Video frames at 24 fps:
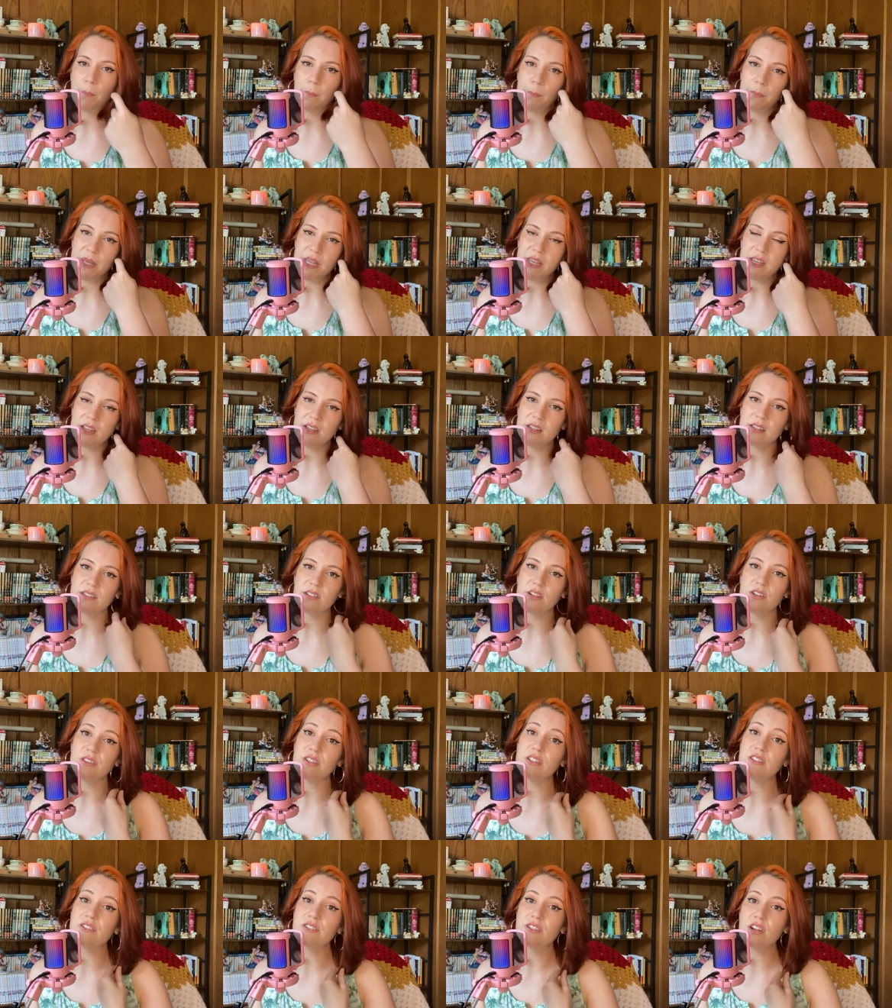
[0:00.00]
because
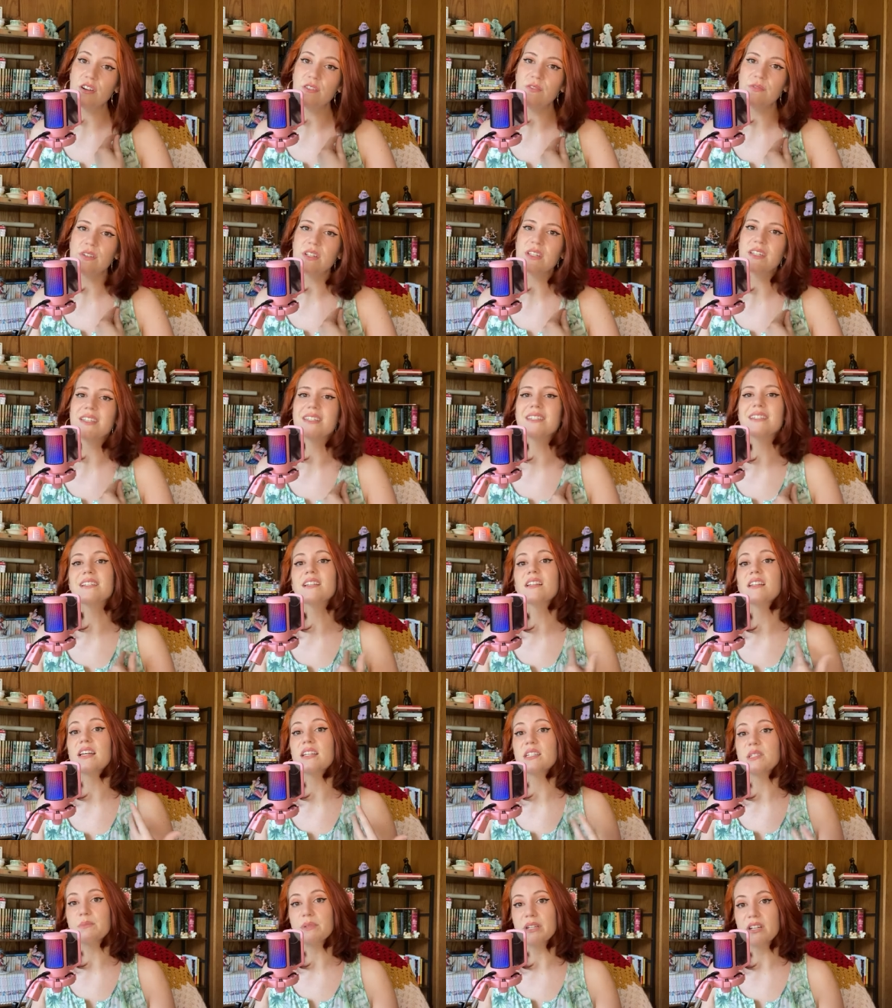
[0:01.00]
on the surface,
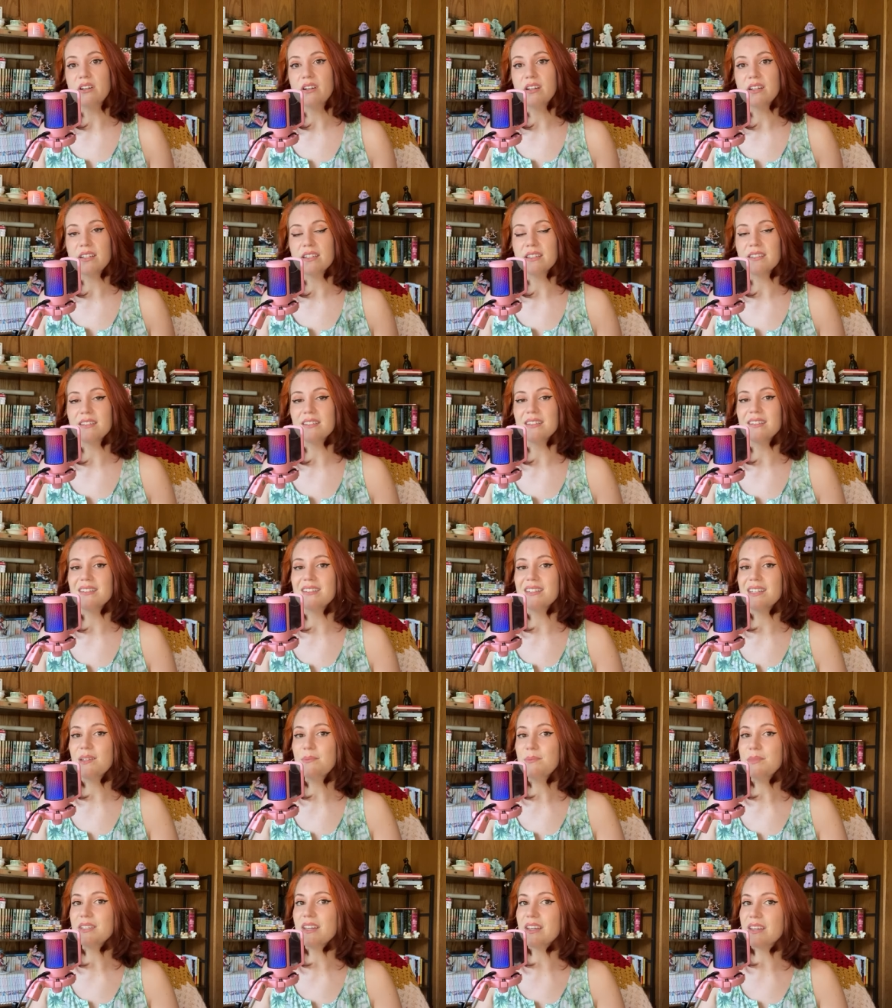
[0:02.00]
let's be honest, it
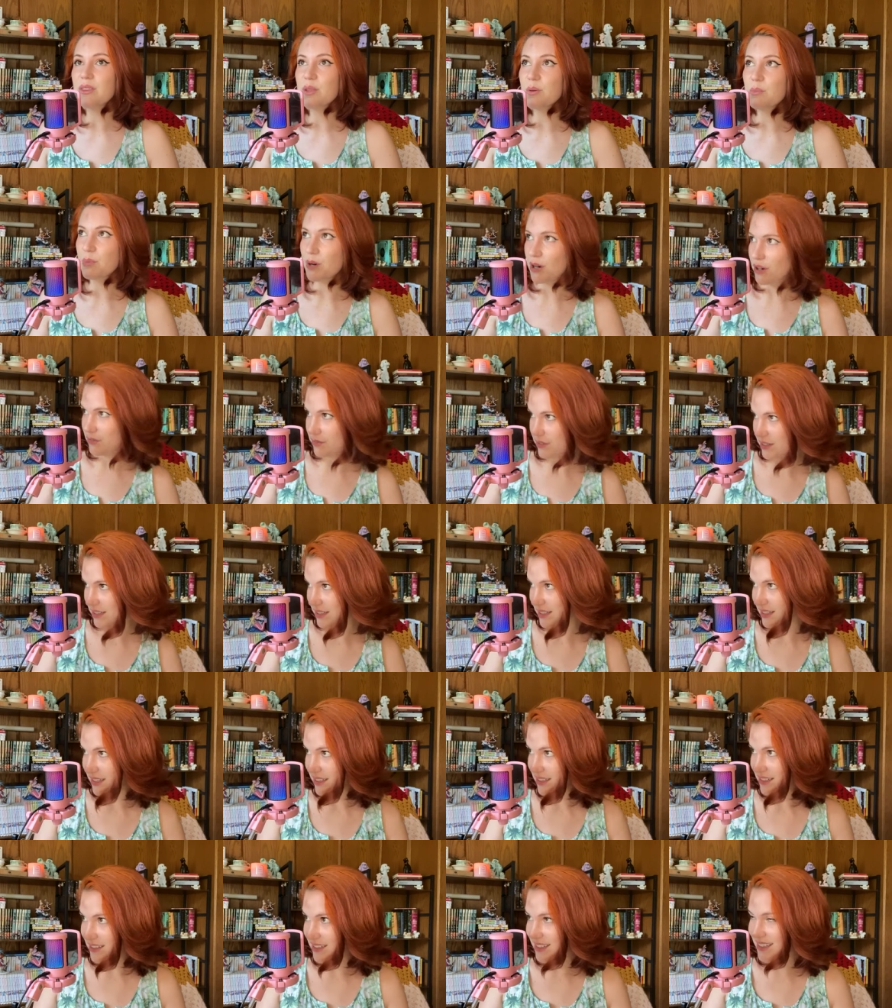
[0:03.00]
seems like the perfect
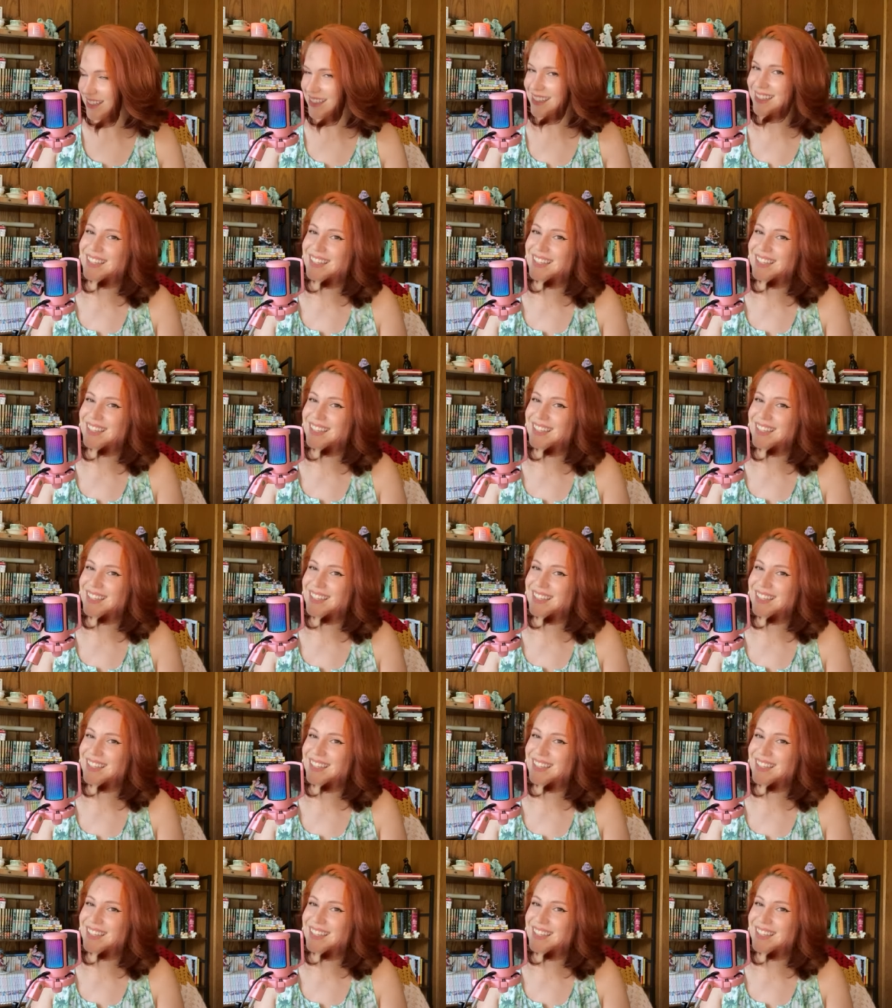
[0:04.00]
gig